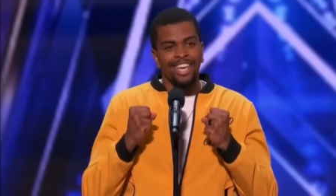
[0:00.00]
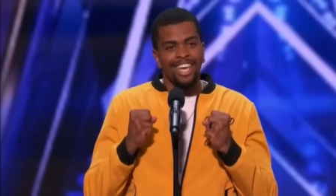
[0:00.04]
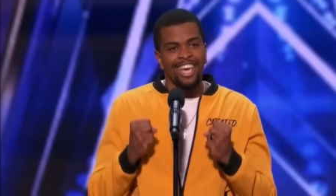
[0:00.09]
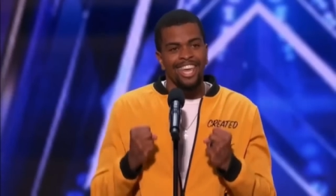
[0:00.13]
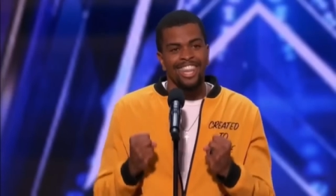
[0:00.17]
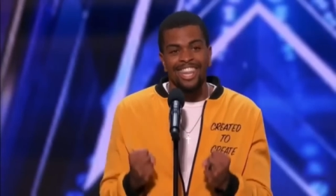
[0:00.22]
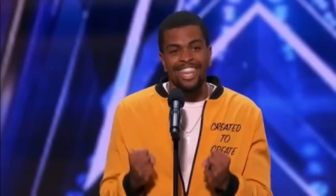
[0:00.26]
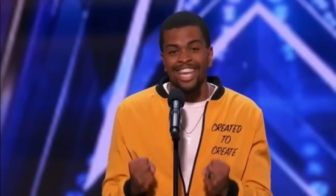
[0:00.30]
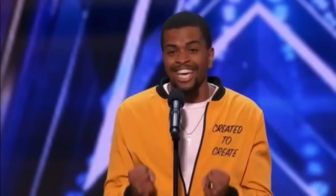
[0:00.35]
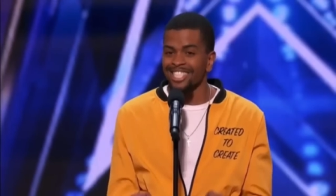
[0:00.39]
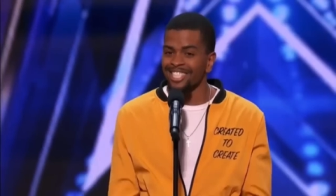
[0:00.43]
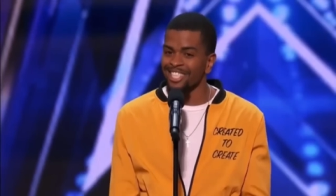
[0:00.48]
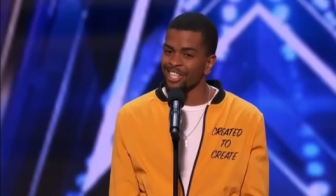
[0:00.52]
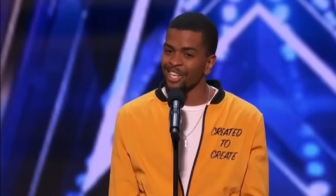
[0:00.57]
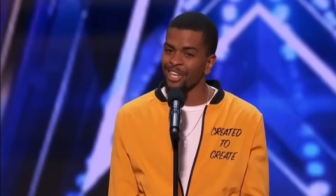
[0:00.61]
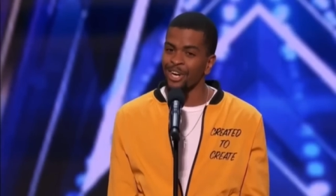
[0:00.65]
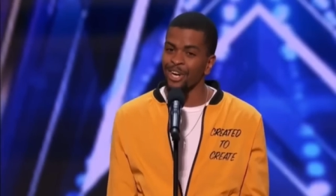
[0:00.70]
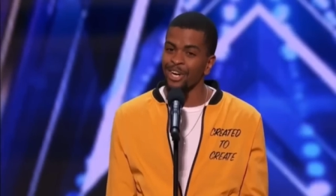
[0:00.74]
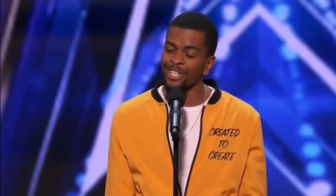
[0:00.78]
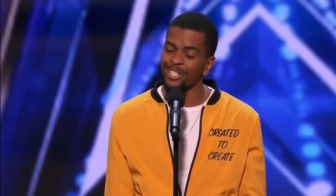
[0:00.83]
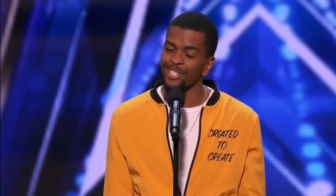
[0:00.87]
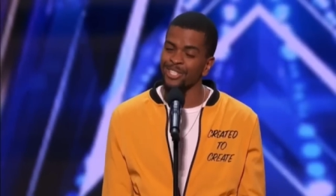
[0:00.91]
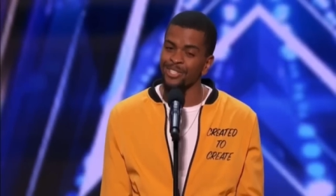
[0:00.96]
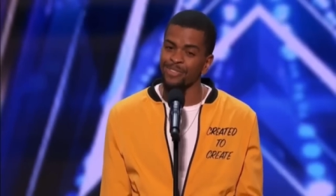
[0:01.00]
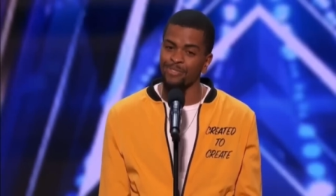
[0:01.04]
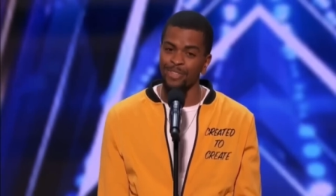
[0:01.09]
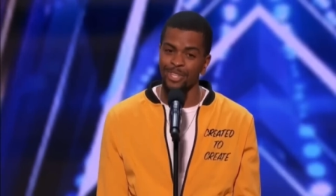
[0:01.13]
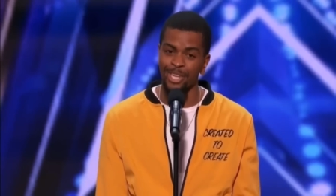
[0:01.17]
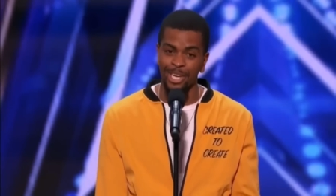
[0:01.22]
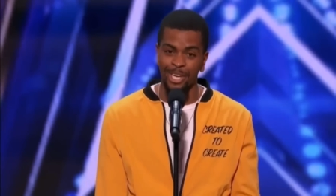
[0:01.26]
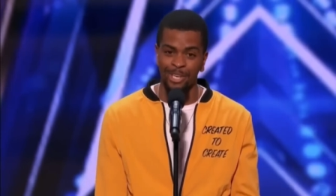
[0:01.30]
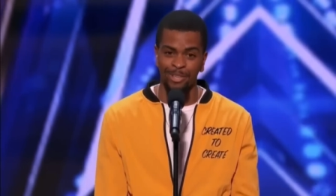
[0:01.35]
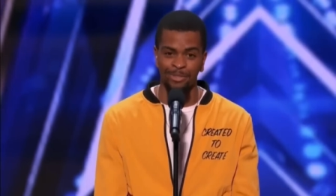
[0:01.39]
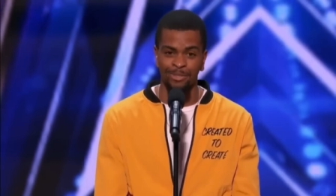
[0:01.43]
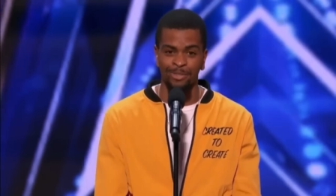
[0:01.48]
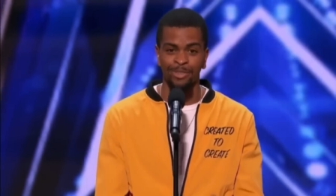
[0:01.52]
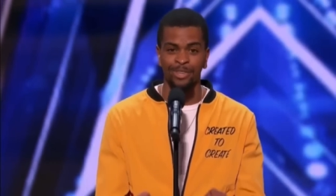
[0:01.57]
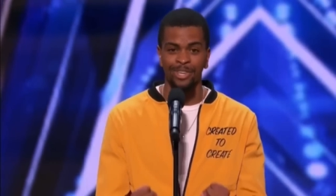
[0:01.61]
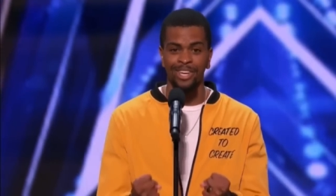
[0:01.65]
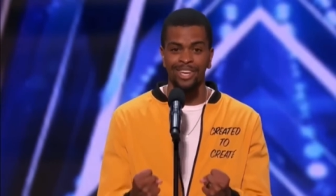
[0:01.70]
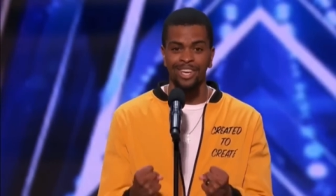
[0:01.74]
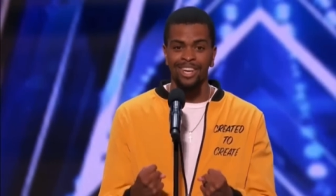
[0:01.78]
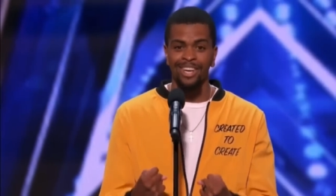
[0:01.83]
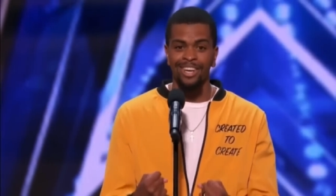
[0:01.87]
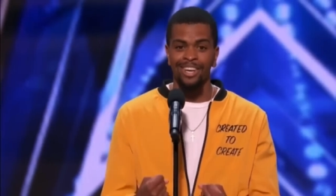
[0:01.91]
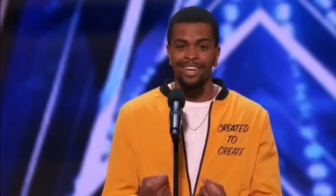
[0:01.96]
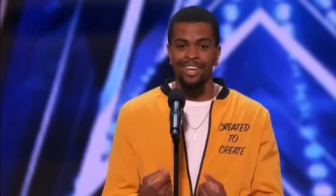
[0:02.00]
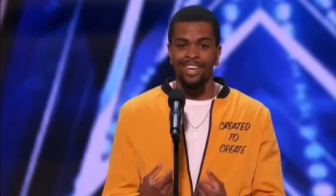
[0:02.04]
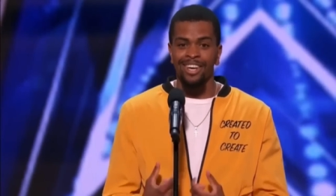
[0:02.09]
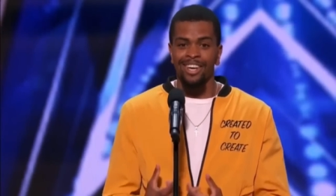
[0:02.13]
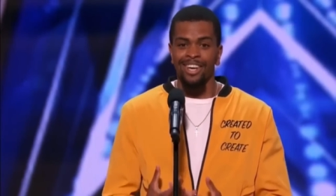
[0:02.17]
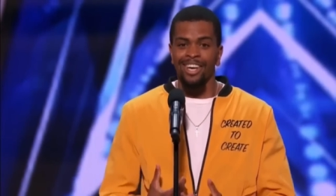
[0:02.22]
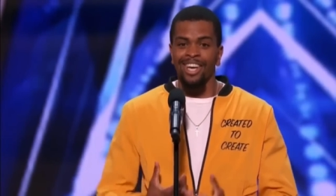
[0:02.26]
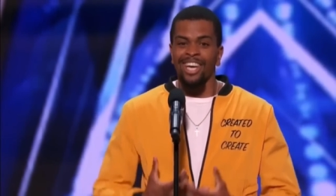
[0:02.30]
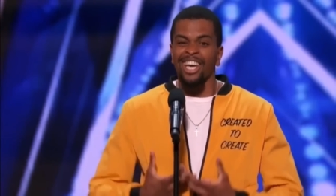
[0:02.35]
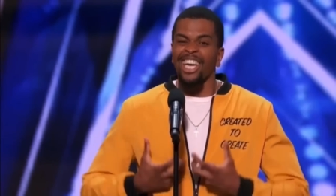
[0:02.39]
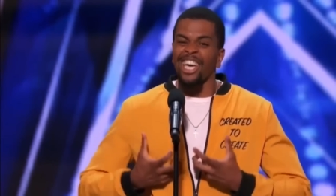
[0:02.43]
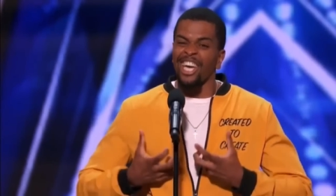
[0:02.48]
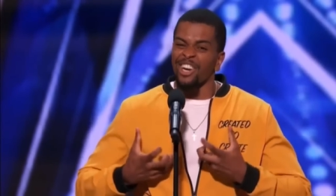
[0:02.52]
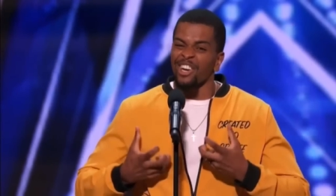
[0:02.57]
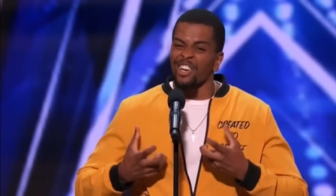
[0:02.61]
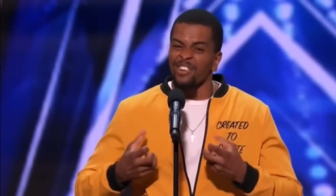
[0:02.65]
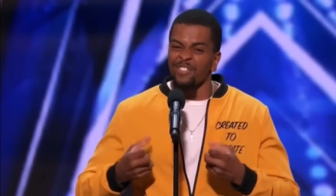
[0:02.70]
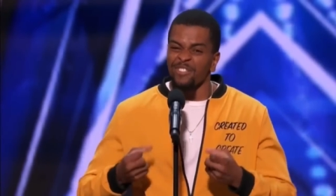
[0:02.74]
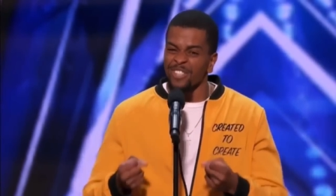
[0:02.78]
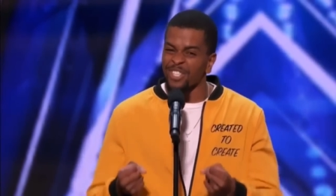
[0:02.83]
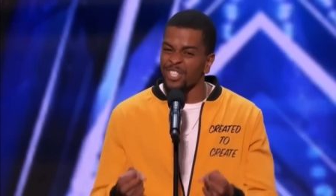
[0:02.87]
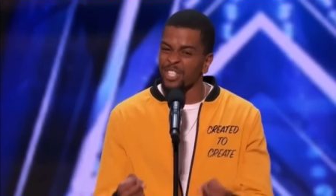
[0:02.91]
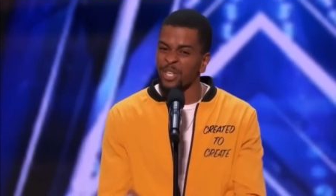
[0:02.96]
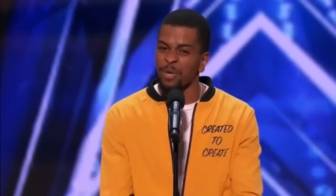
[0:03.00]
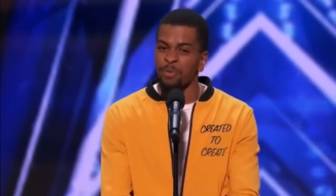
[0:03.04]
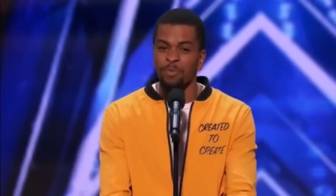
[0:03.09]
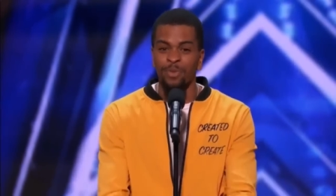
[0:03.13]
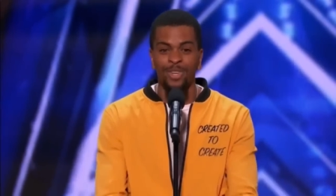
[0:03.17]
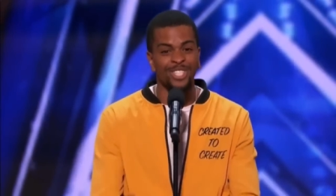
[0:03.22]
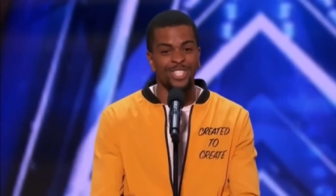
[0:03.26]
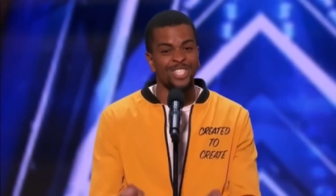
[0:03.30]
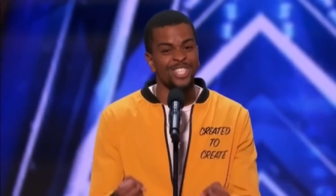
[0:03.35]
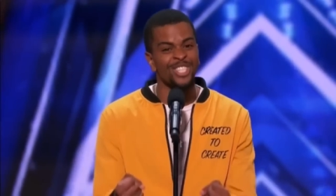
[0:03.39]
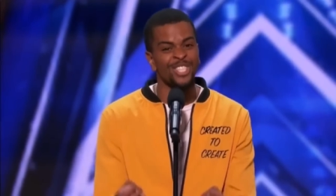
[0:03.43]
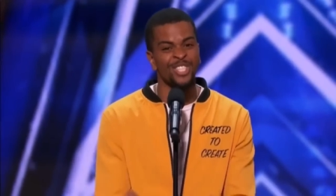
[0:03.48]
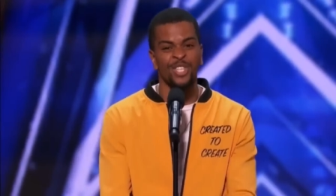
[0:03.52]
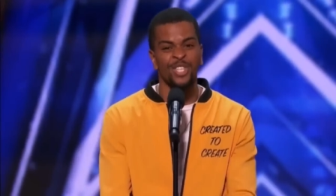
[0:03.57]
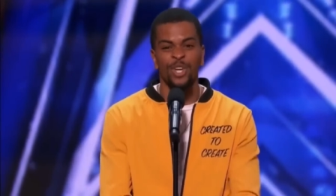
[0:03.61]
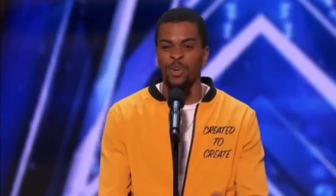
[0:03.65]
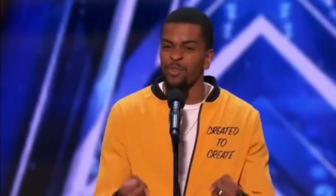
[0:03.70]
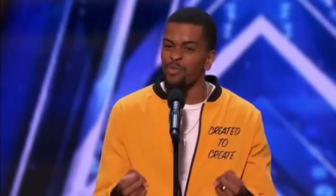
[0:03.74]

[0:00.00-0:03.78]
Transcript: And that's the cost of love, caring for someone so